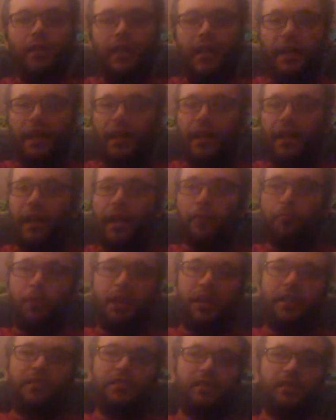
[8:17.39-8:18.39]
And I
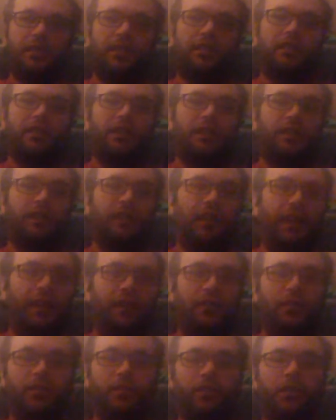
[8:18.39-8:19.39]
basically
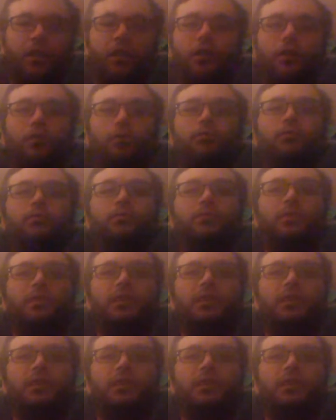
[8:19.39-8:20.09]
let her know